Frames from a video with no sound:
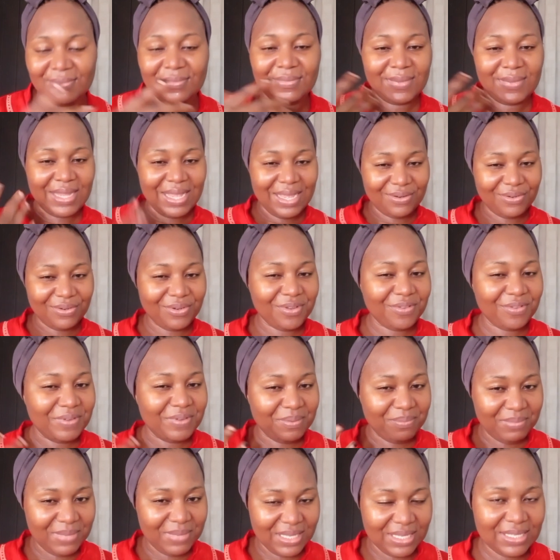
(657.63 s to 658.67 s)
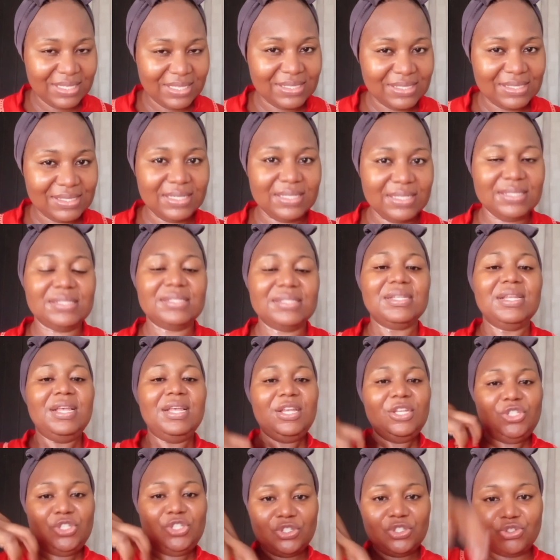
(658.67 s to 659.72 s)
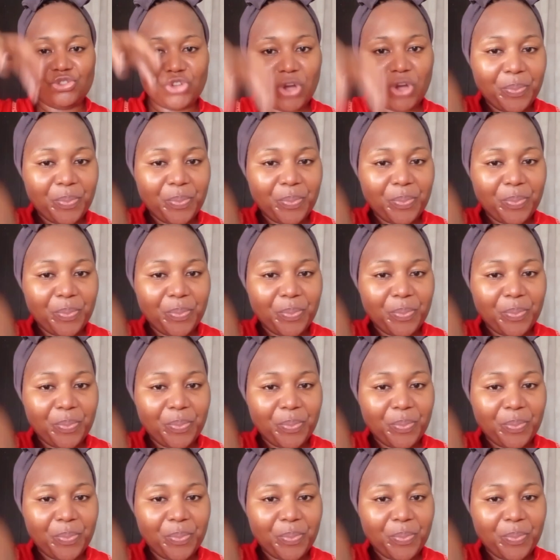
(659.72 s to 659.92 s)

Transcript: I don't know if I'm making sense. Just drop